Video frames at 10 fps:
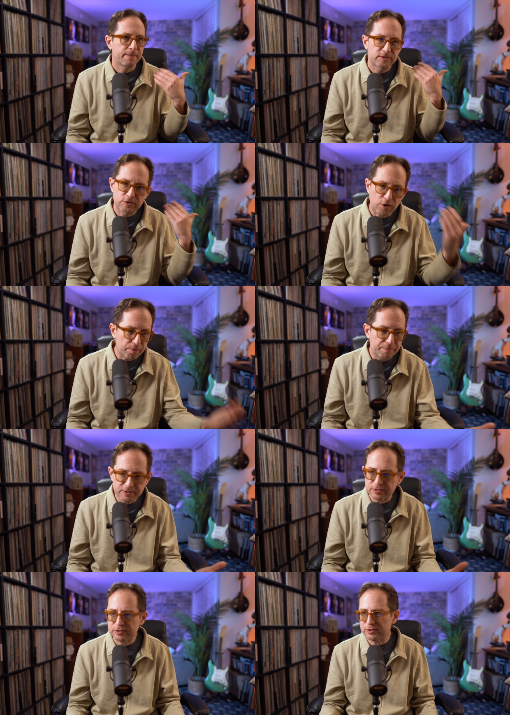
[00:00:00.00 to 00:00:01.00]
start a
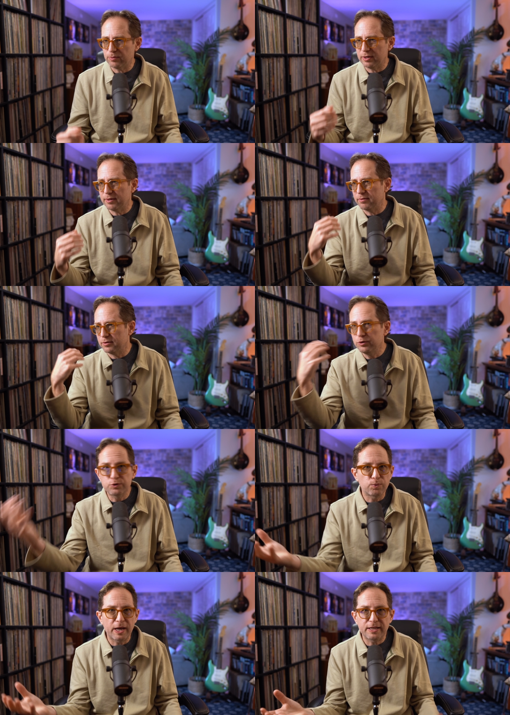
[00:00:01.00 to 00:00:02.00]
business, you want to
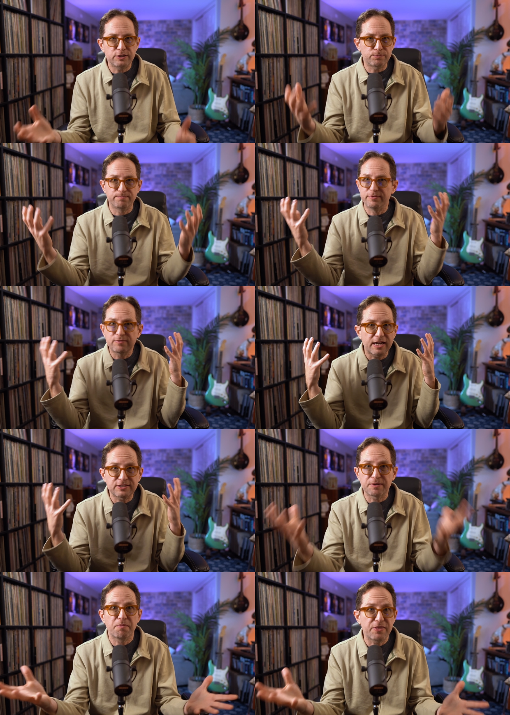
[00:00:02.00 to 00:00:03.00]
lose weight, you've
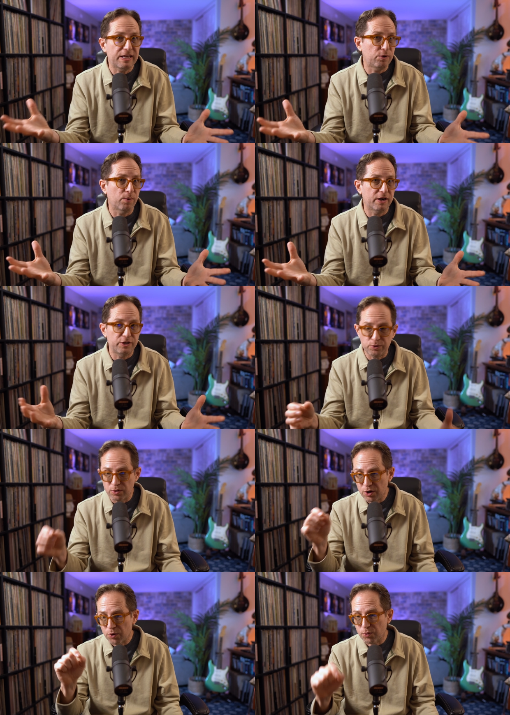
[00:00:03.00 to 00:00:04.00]
got something you want to do,
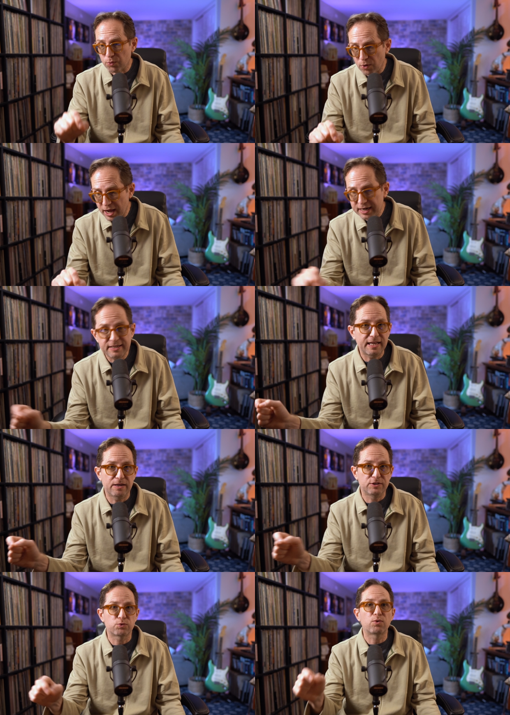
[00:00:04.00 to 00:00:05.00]
write it
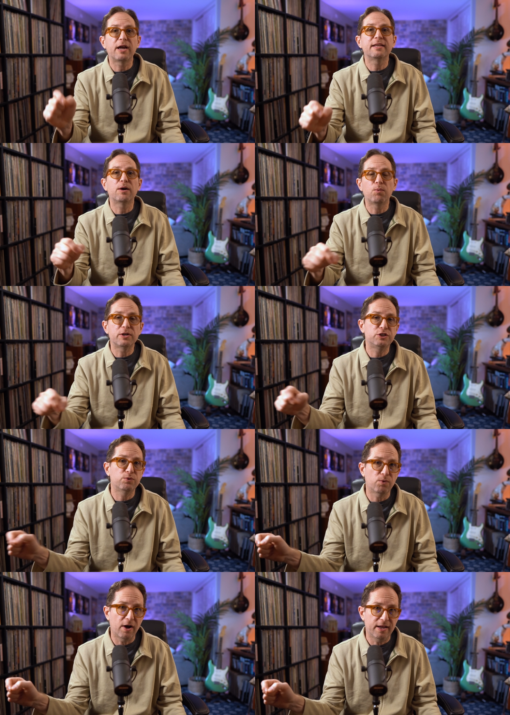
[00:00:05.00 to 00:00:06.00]
down. Just write down what
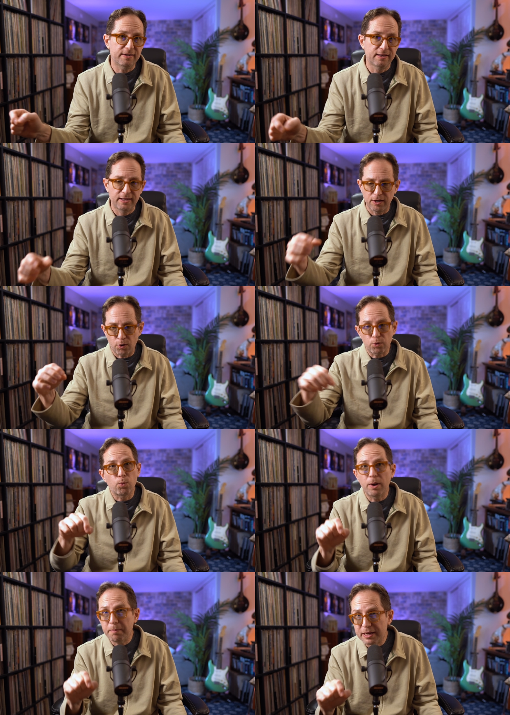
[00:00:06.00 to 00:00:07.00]
you want or
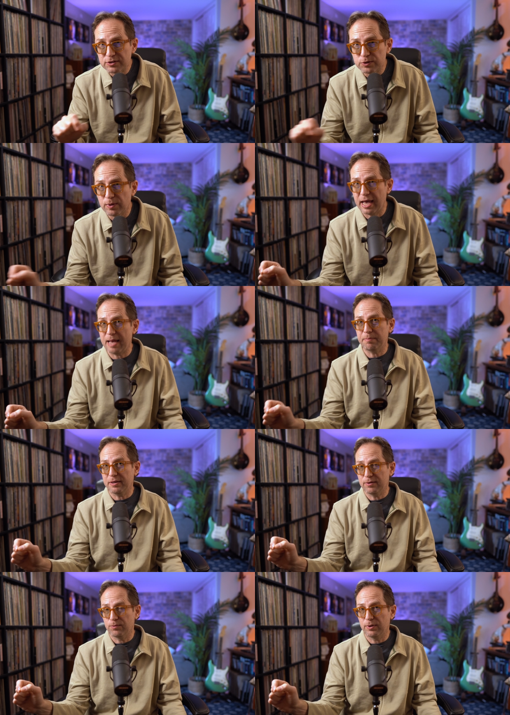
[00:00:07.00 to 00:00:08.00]
what makes you
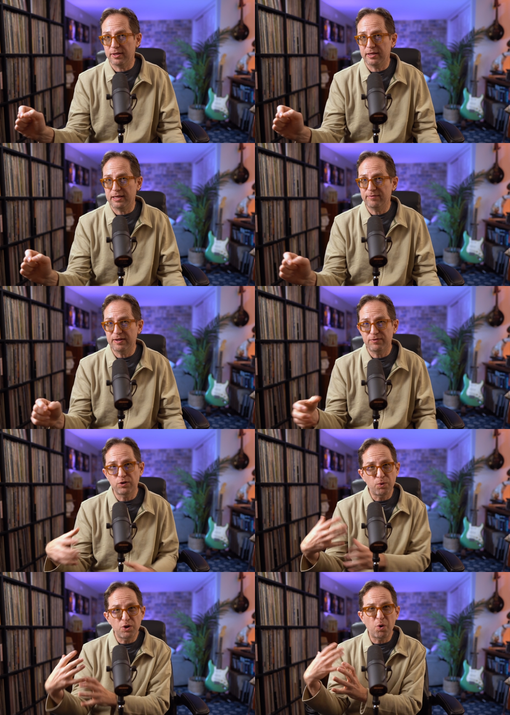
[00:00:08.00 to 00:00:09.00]
happy. Even if you
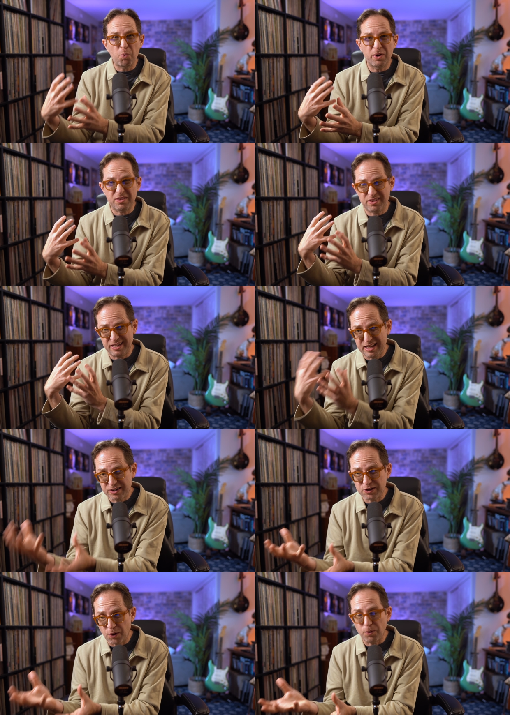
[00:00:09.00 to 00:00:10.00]
don't know what the
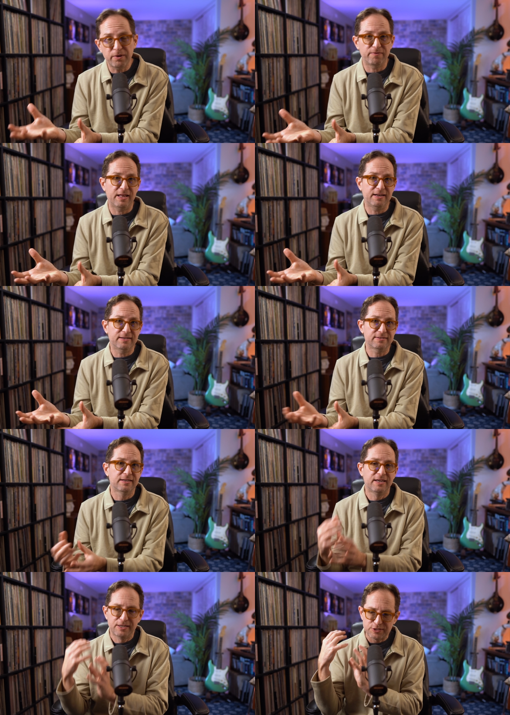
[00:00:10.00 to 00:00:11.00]
end goal of that is,
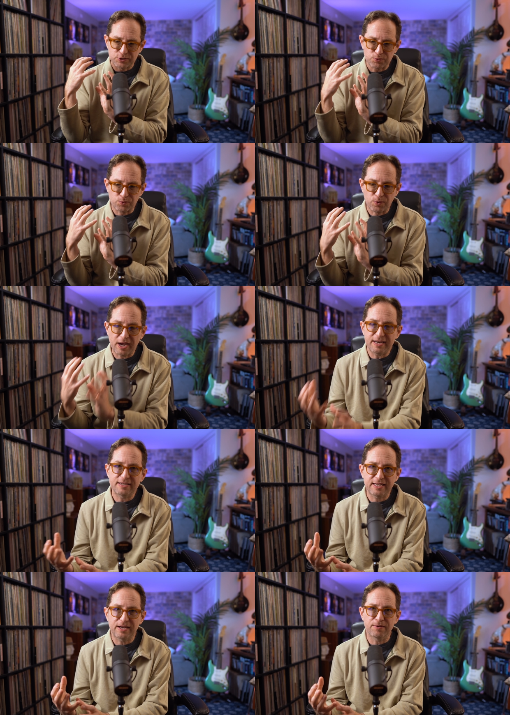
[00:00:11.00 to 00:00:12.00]
just write
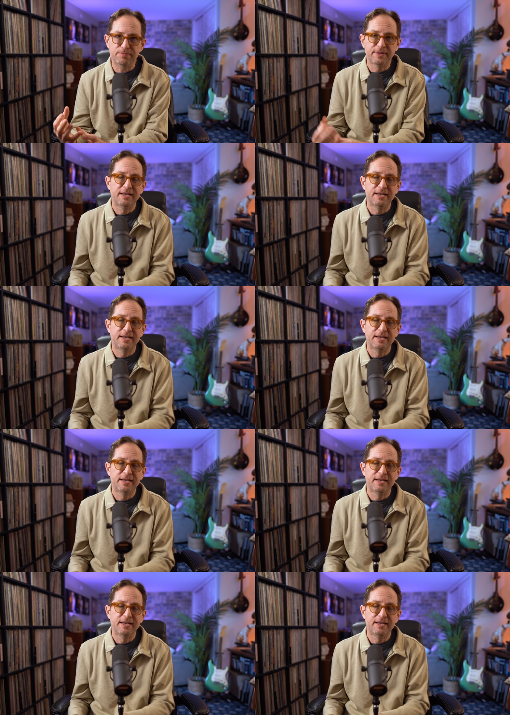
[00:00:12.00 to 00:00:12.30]
it down.